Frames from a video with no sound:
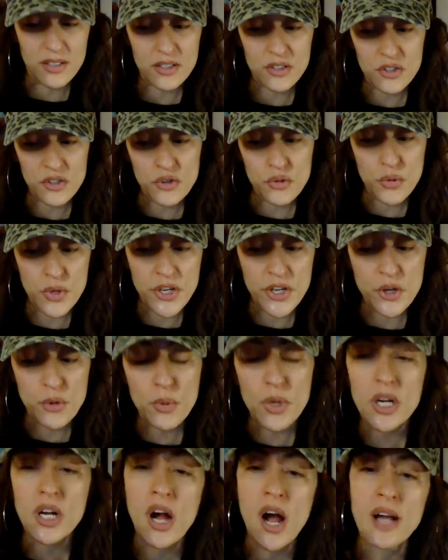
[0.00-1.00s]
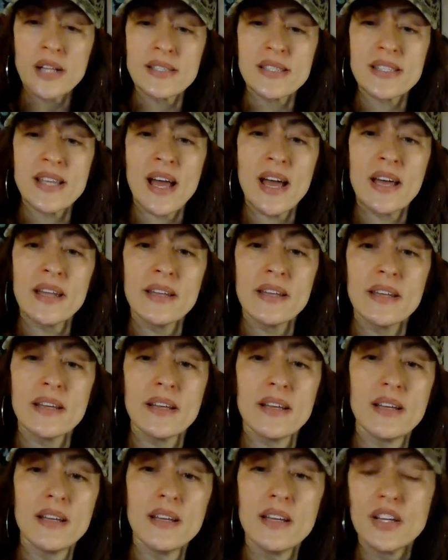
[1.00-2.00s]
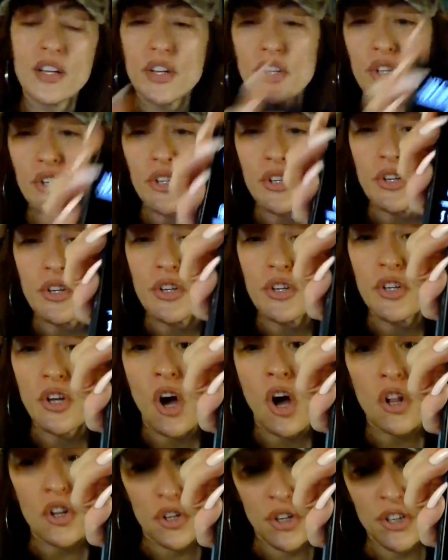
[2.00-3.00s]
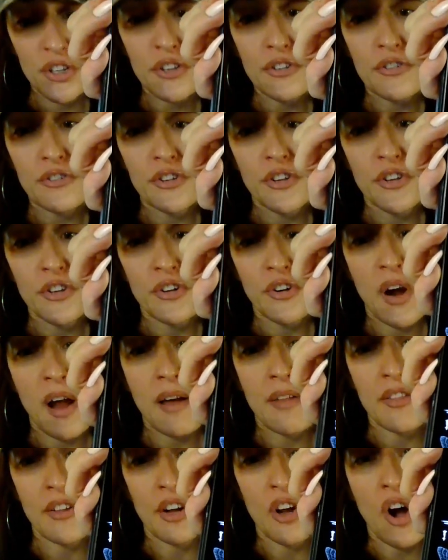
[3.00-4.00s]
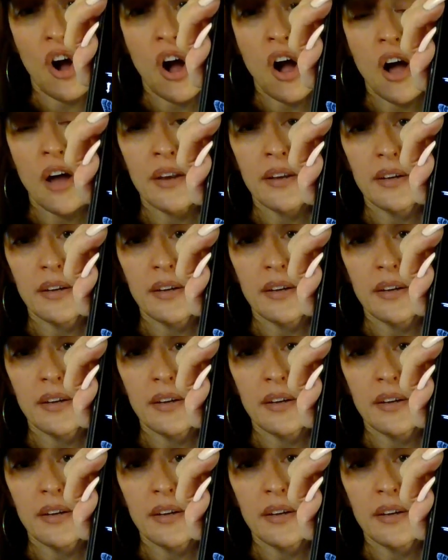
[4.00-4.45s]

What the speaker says: You hear what God said? Y'all are going to feel the wrath of God.